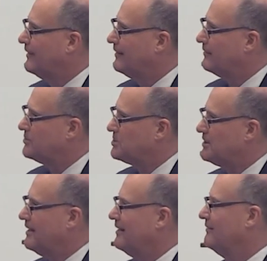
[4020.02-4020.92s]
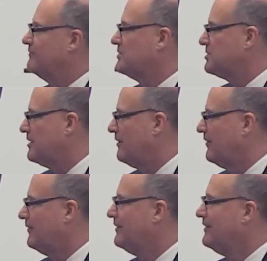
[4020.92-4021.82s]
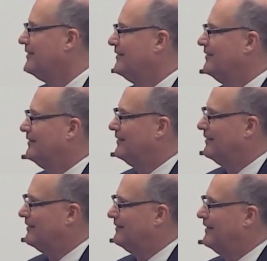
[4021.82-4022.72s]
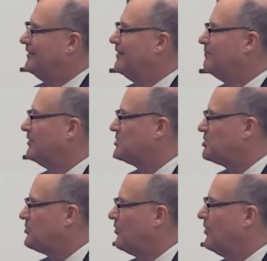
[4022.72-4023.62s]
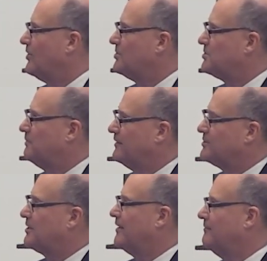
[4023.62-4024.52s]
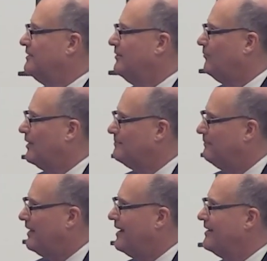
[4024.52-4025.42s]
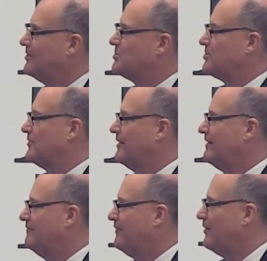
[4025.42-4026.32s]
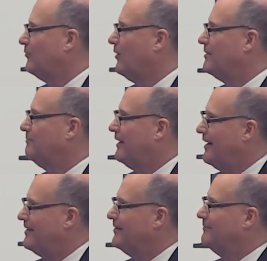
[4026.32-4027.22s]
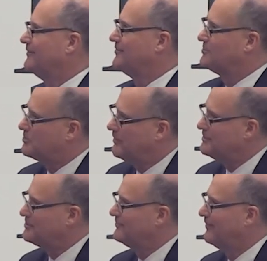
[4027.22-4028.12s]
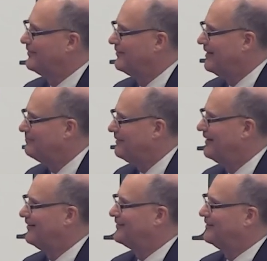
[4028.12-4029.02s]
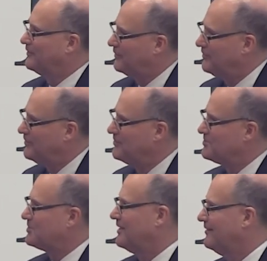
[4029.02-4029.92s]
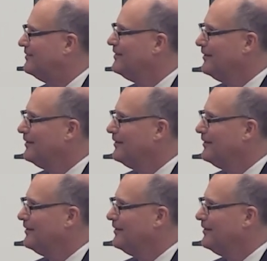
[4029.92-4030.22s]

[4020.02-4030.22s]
regulators said, if you sell uh, a number of stores, but it's got to be to one buyer. So then they found one buyer, but there's question whether that buyer can close. Then